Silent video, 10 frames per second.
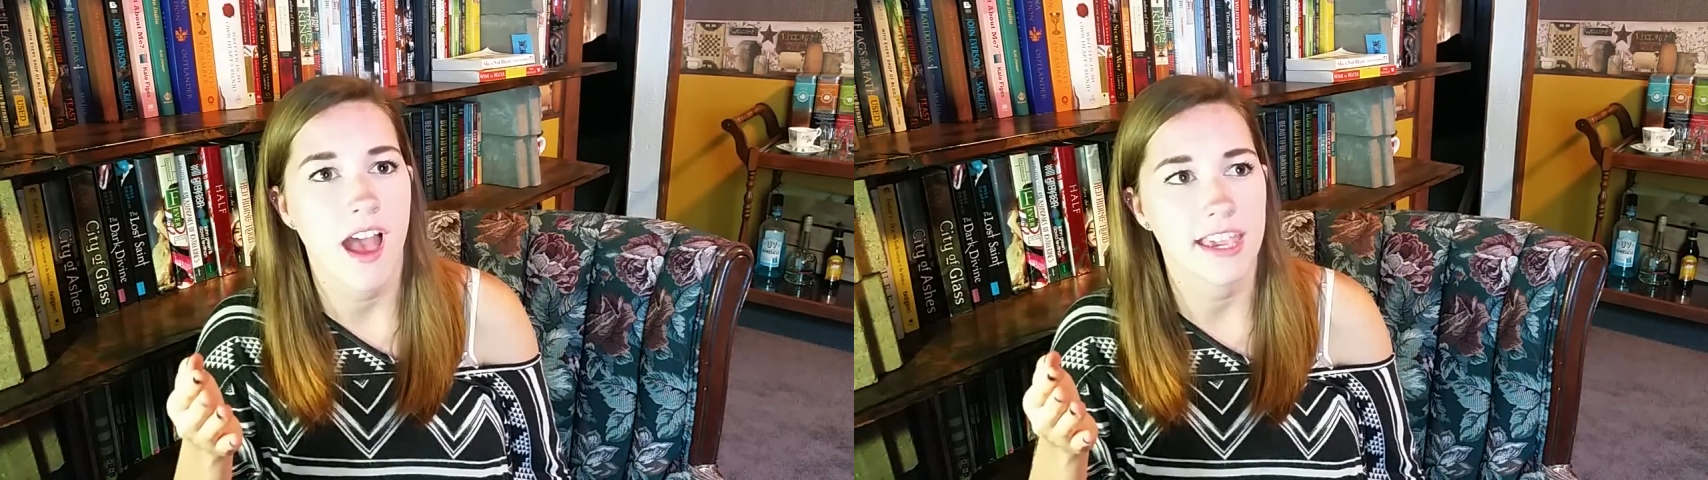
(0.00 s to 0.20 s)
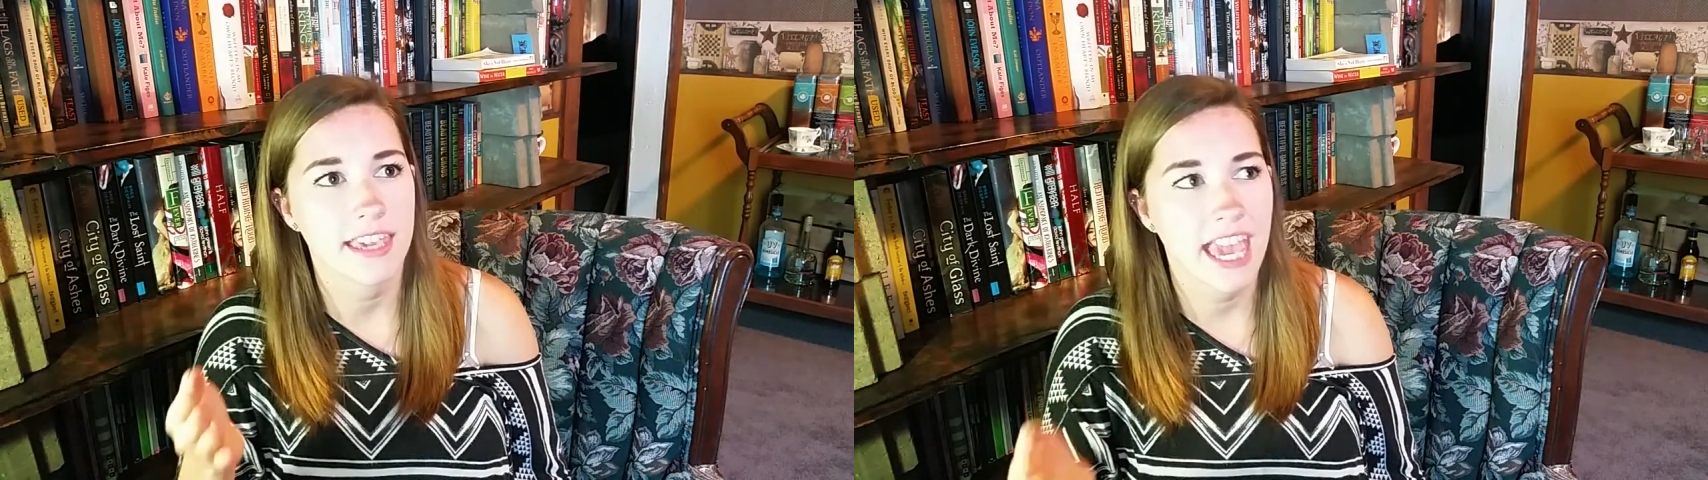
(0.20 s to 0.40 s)

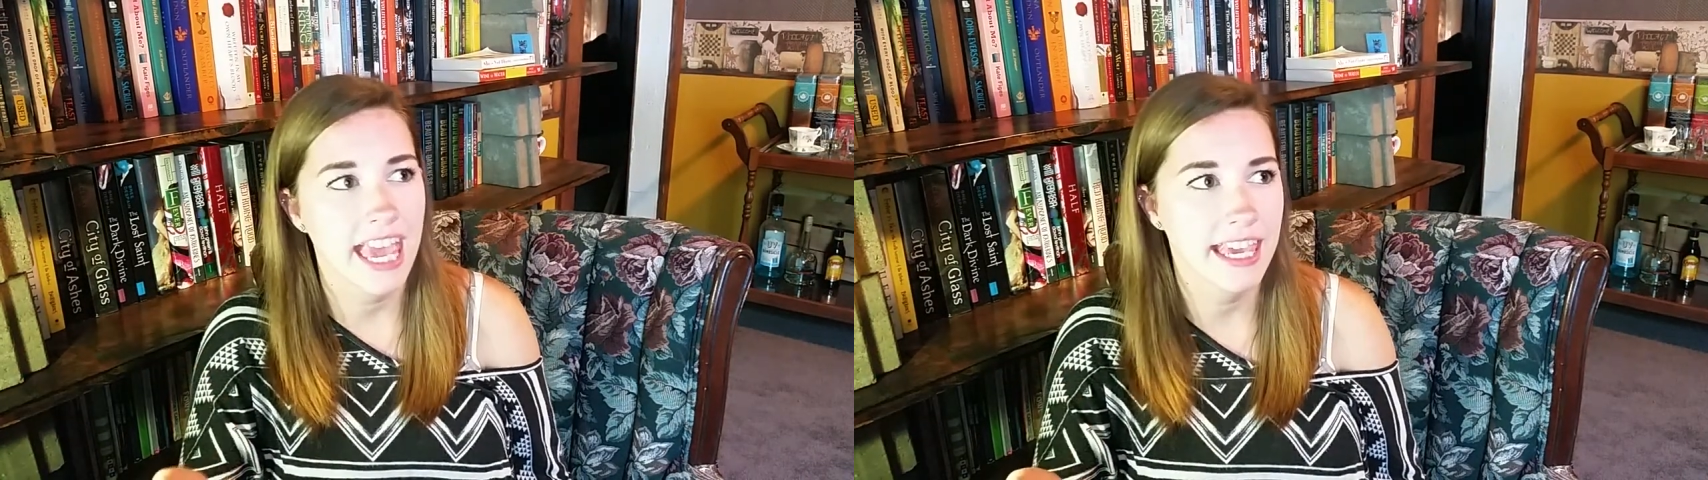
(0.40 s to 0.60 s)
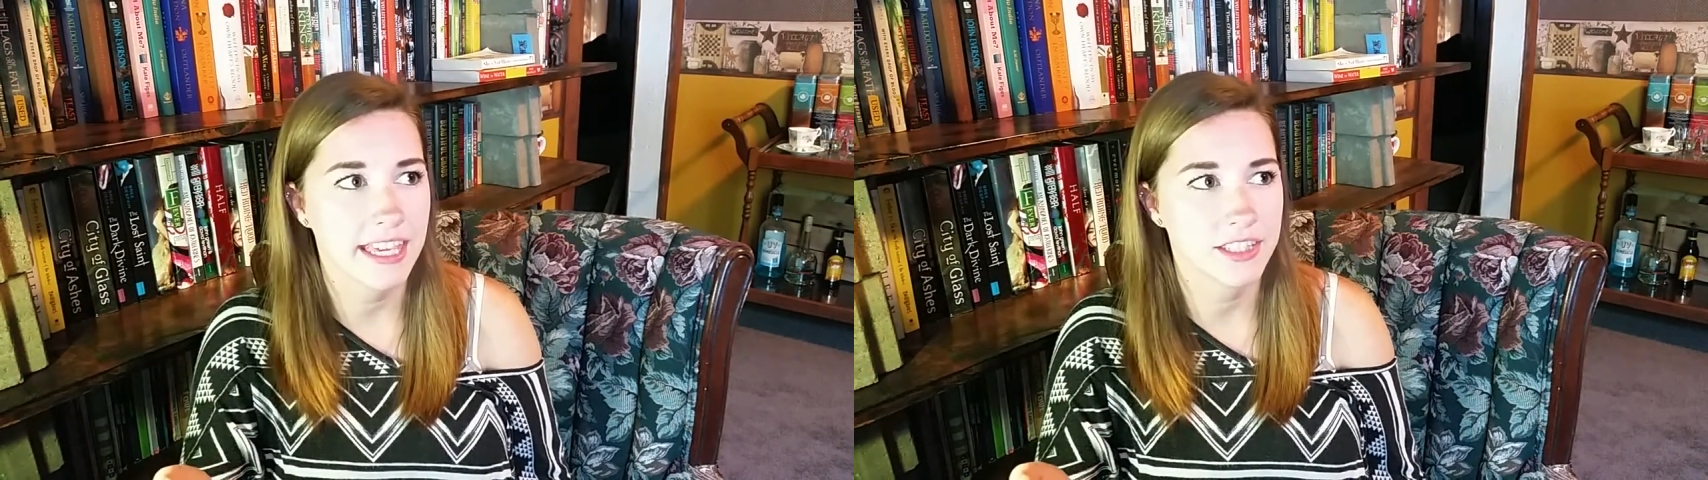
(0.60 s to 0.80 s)
I
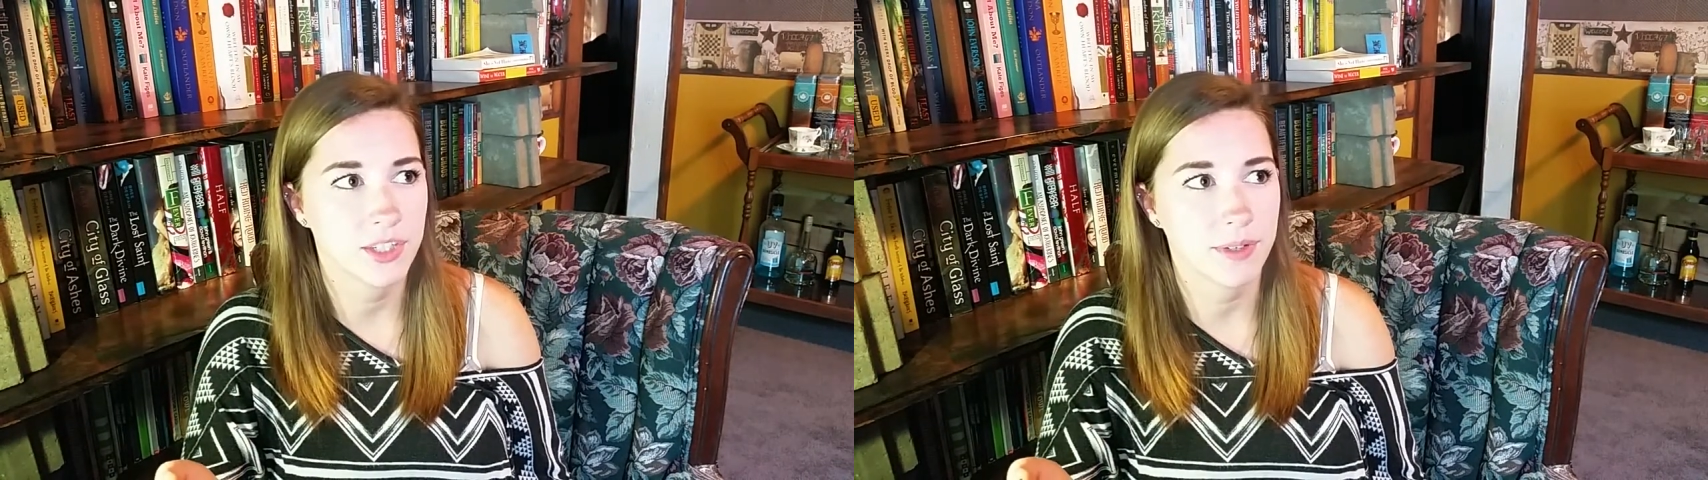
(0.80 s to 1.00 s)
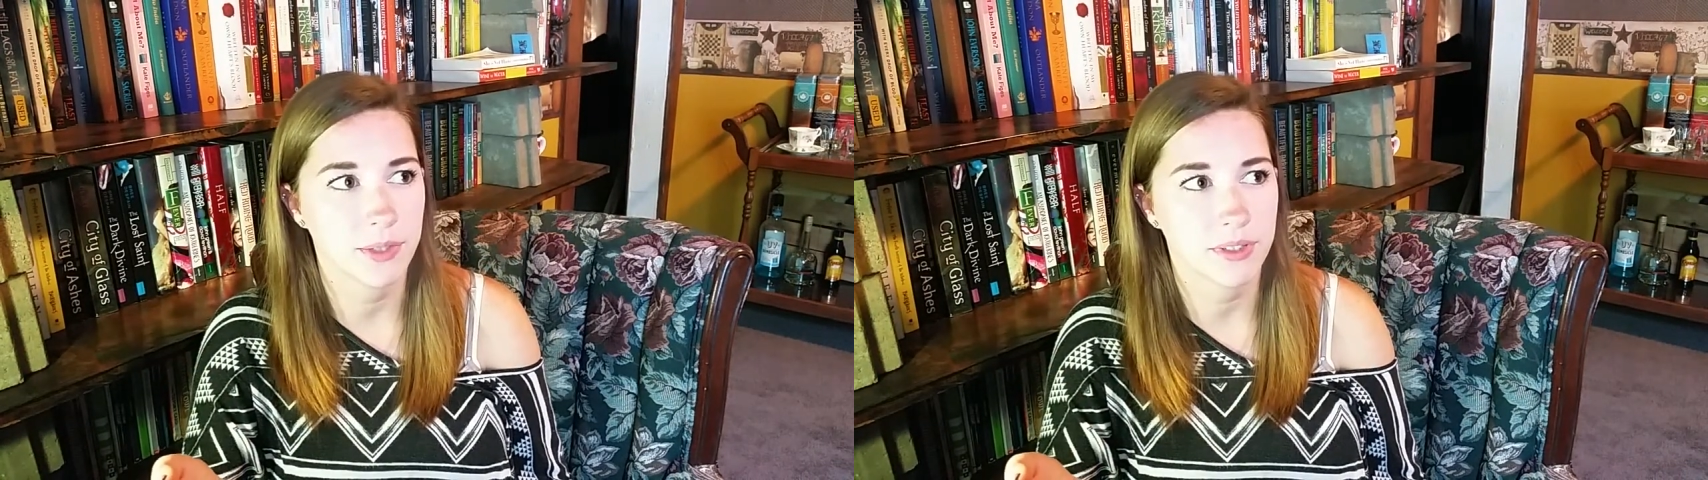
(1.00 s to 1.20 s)
can't get
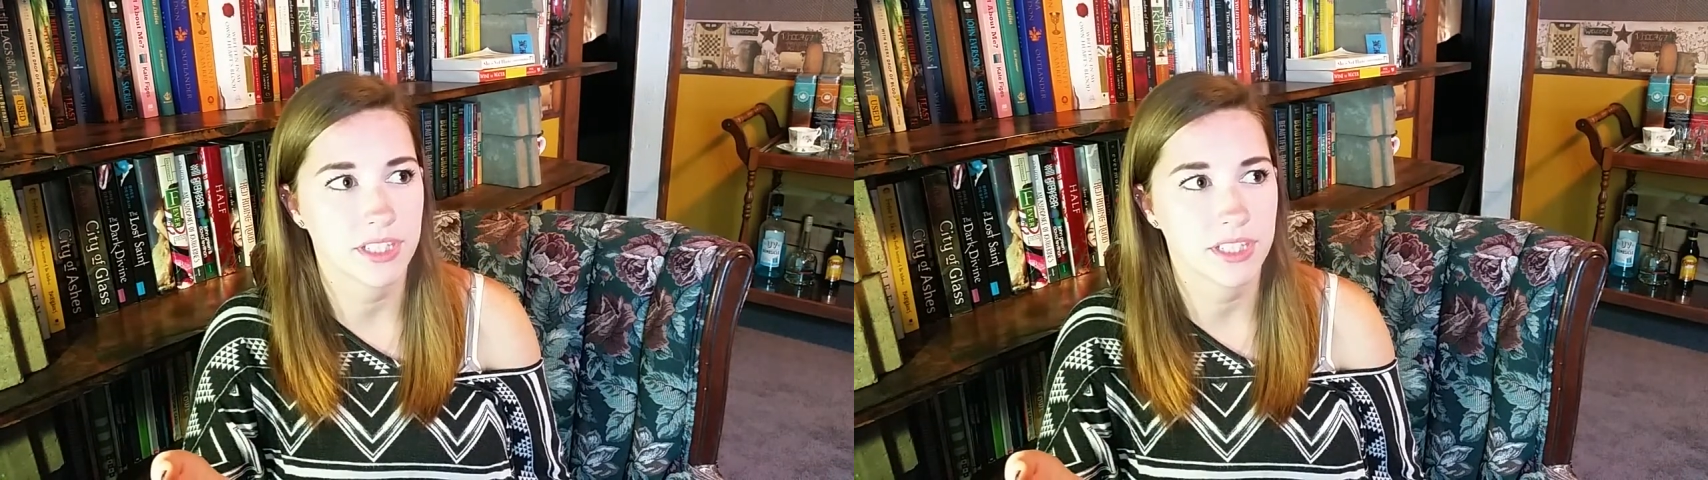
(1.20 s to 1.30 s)
too into